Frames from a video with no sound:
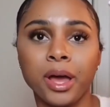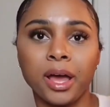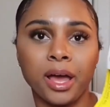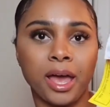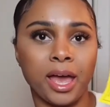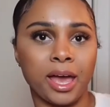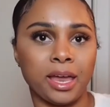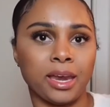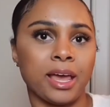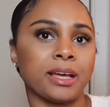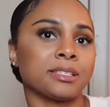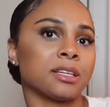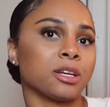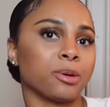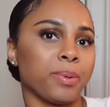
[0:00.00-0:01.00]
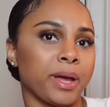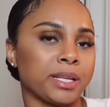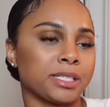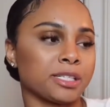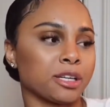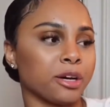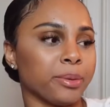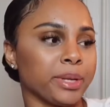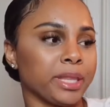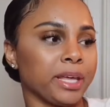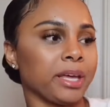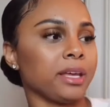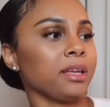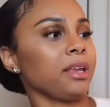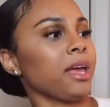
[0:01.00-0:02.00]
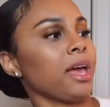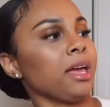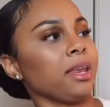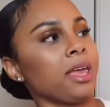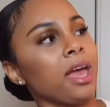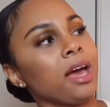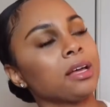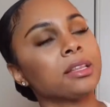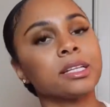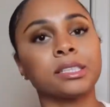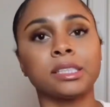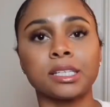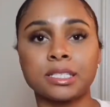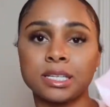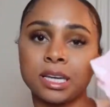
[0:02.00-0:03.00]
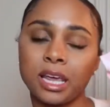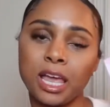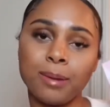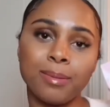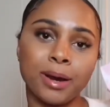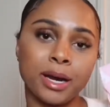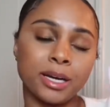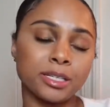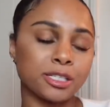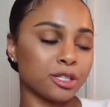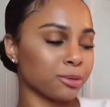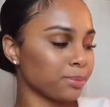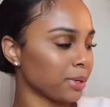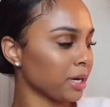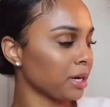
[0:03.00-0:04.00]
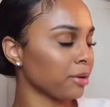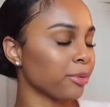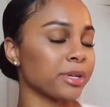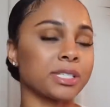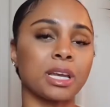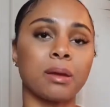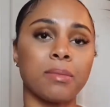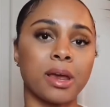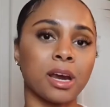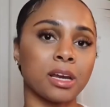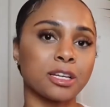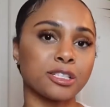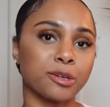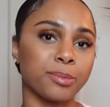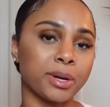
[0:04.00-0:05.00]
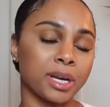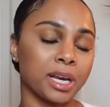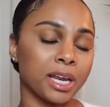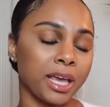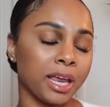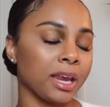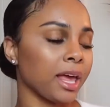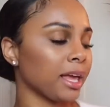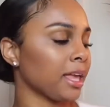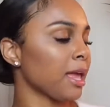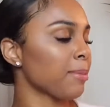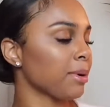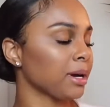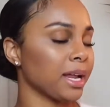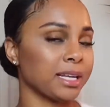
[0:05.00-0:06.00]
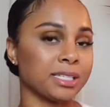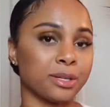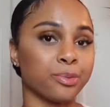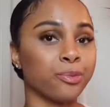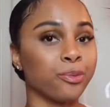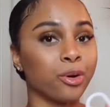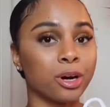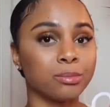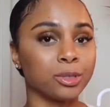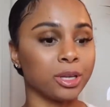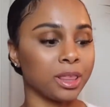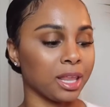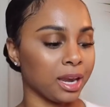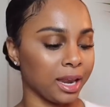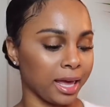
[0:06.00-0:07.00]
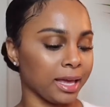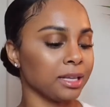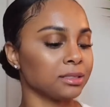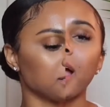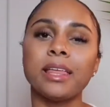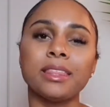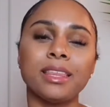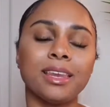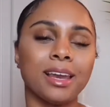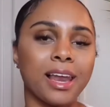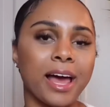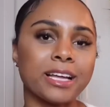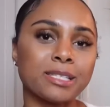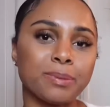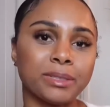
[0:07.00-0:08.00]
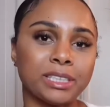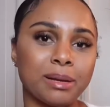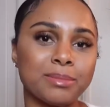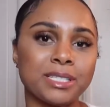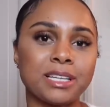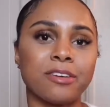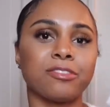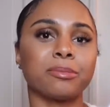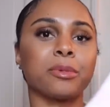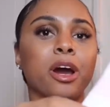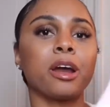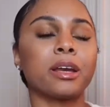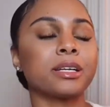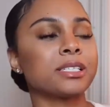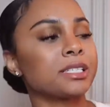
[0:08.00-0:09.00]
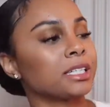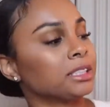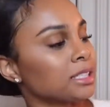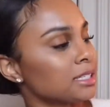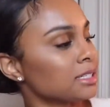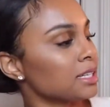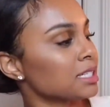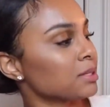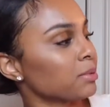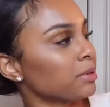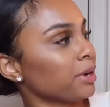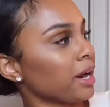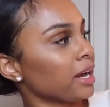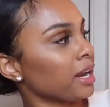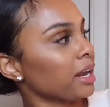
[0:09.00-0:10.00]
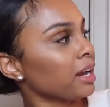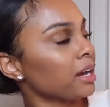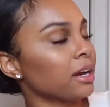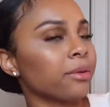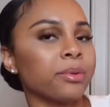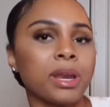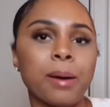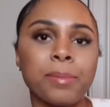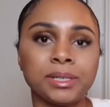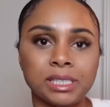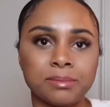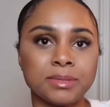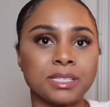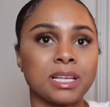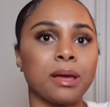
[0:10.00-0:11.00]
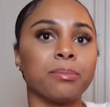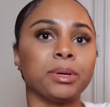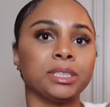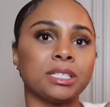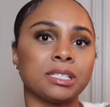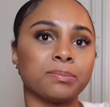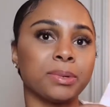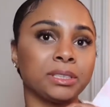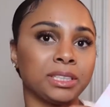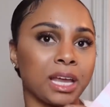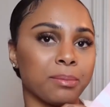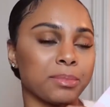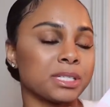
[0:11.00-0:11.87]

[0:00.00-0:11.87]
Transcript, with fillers: and it has little pants to go with it and yeah it's just gonna keep her super it's gonna make her look super clean and keep her nice and warm through the night and then the last pajama set from carter's is just this one right here well not pajama set but just pajamas